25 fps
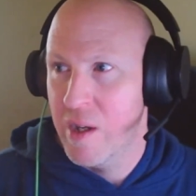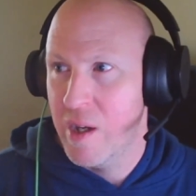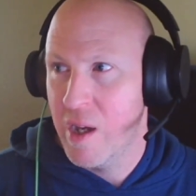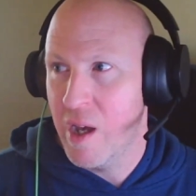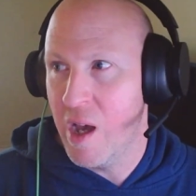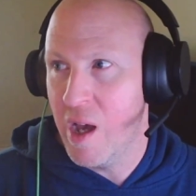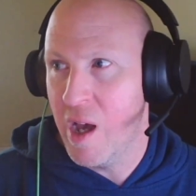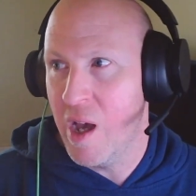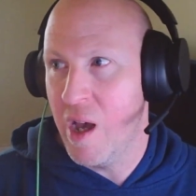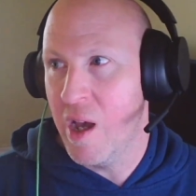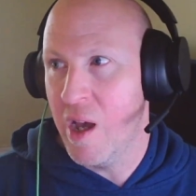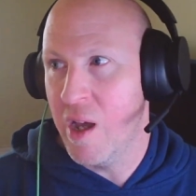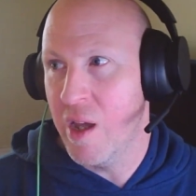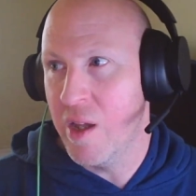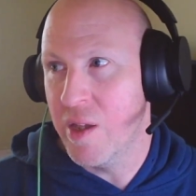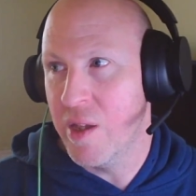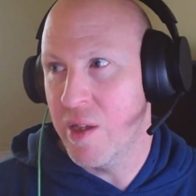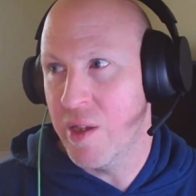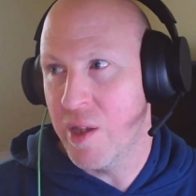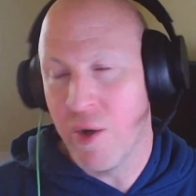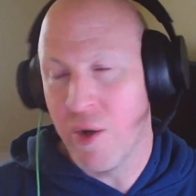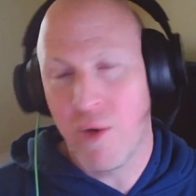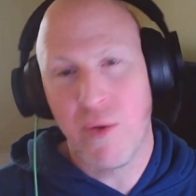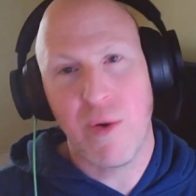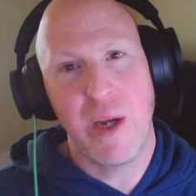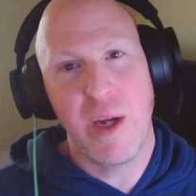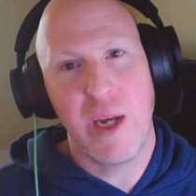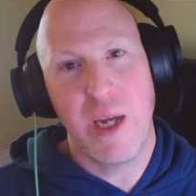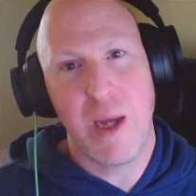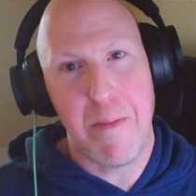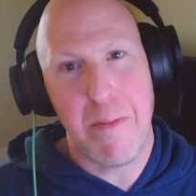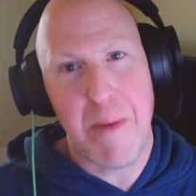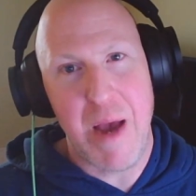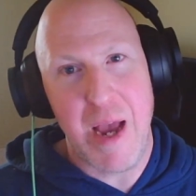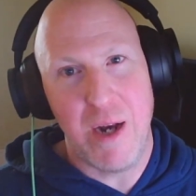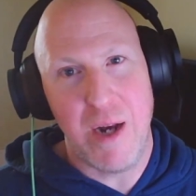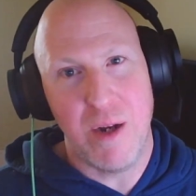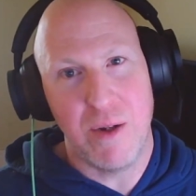the Krieg
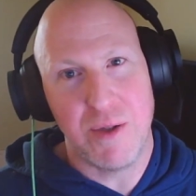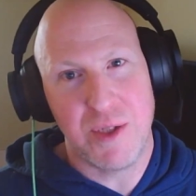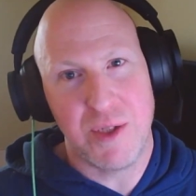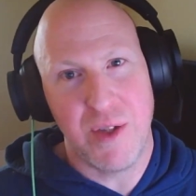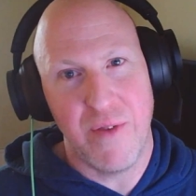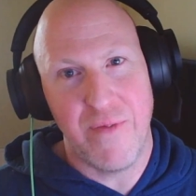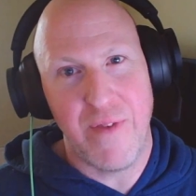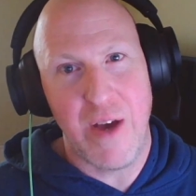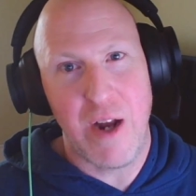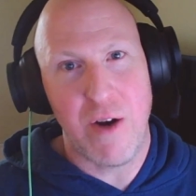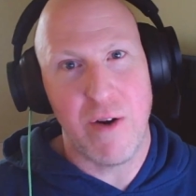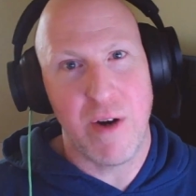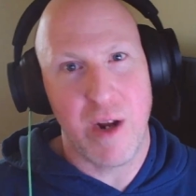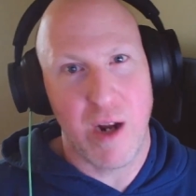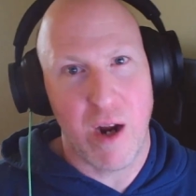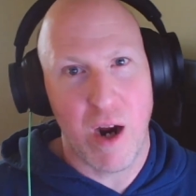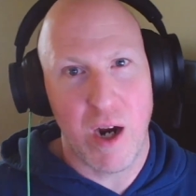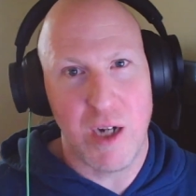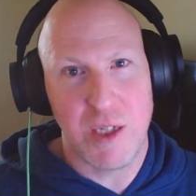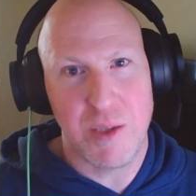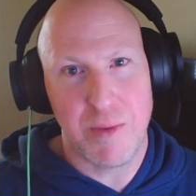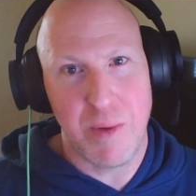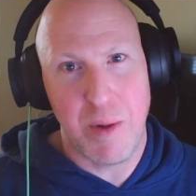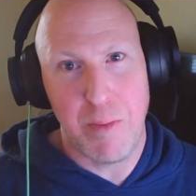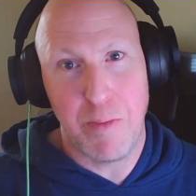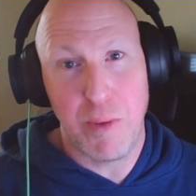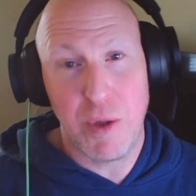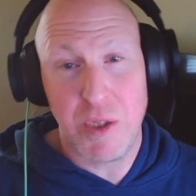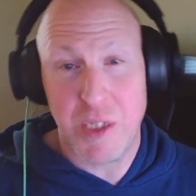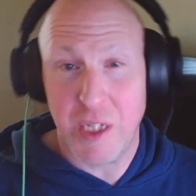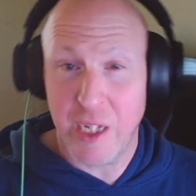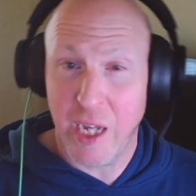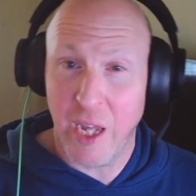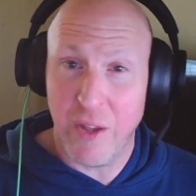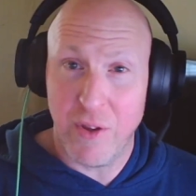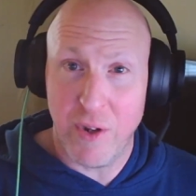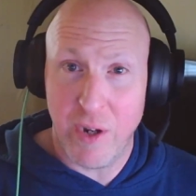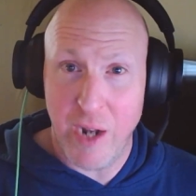Commandos, the Veteran Guardsmen, put
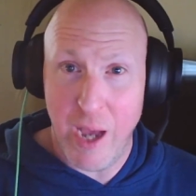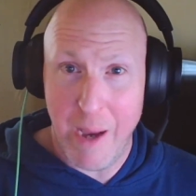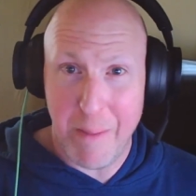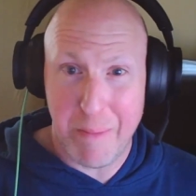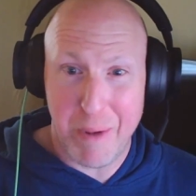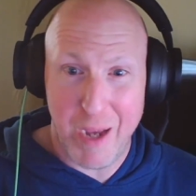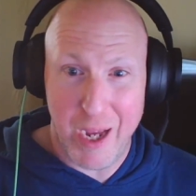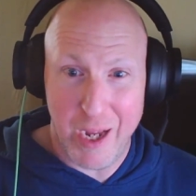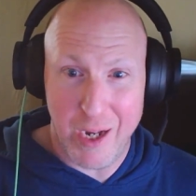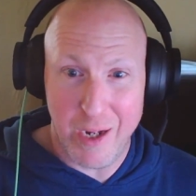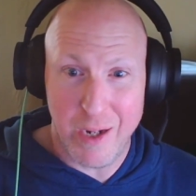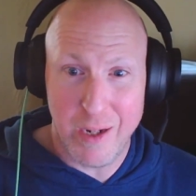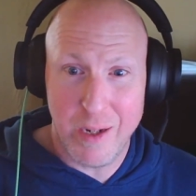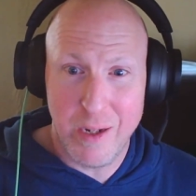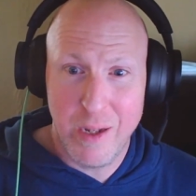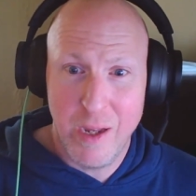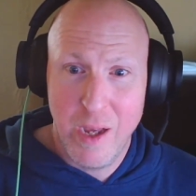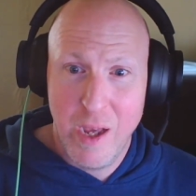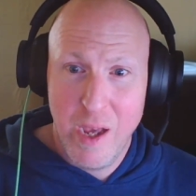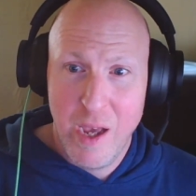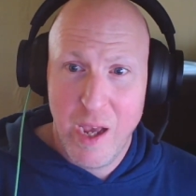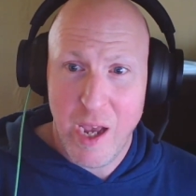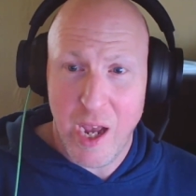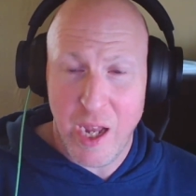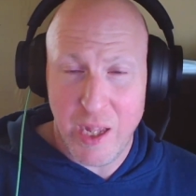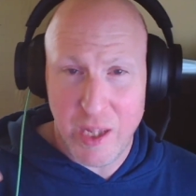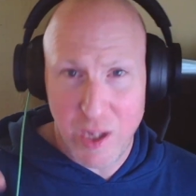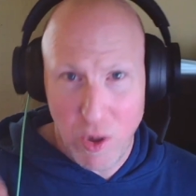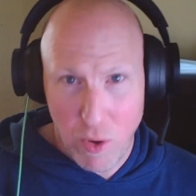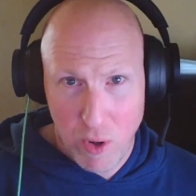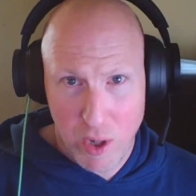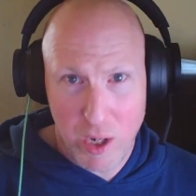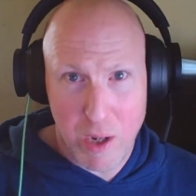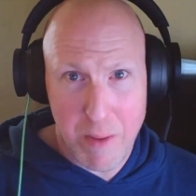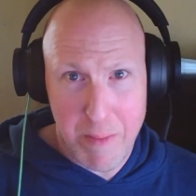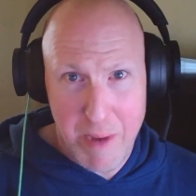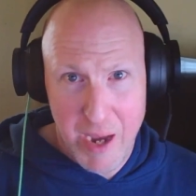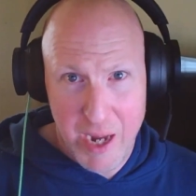together, not painted, and the
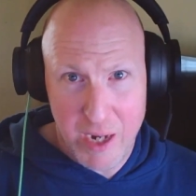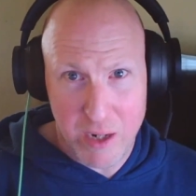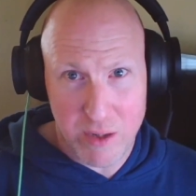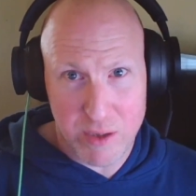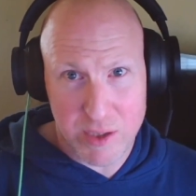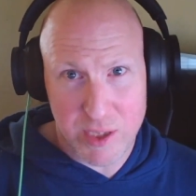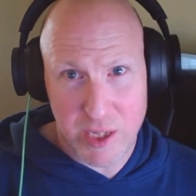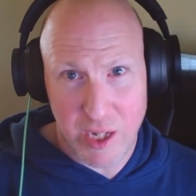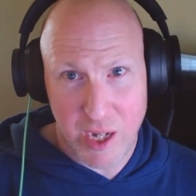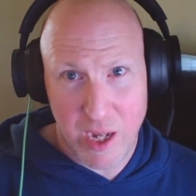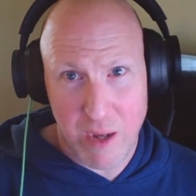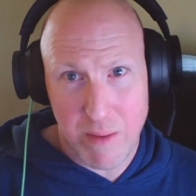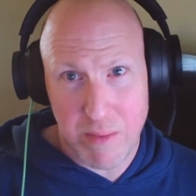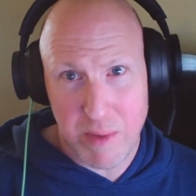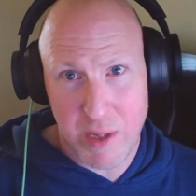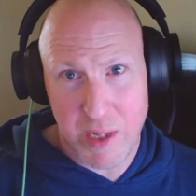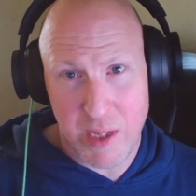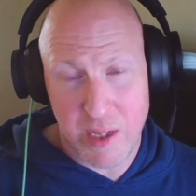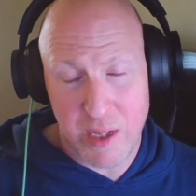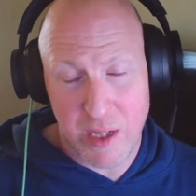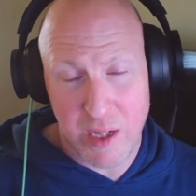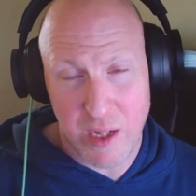Orc Commandos that come in